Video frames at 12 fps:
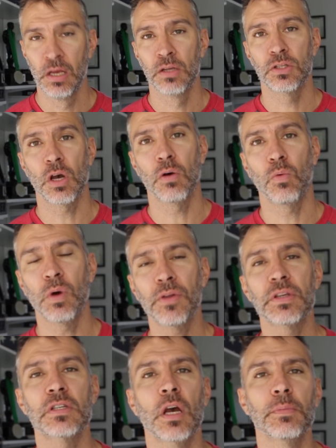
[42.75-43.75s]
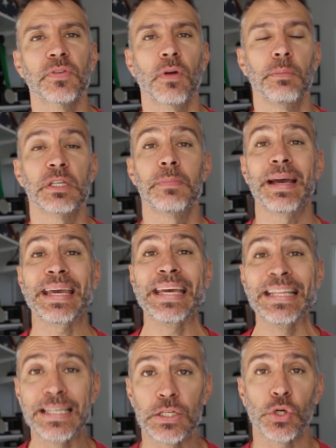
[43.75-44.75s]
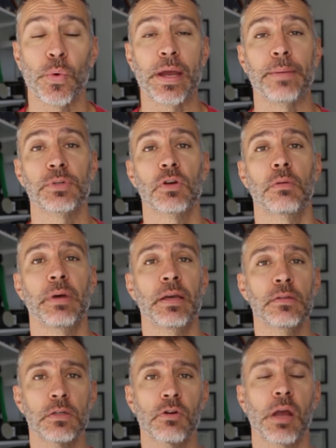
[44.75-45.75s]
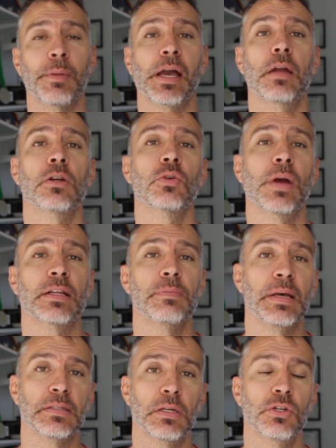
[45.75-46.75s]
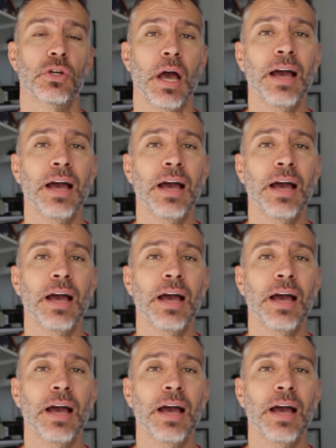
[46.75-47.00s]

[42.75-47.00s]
So where this comes from is my Instagram. So on my Instagram, I got a direct message.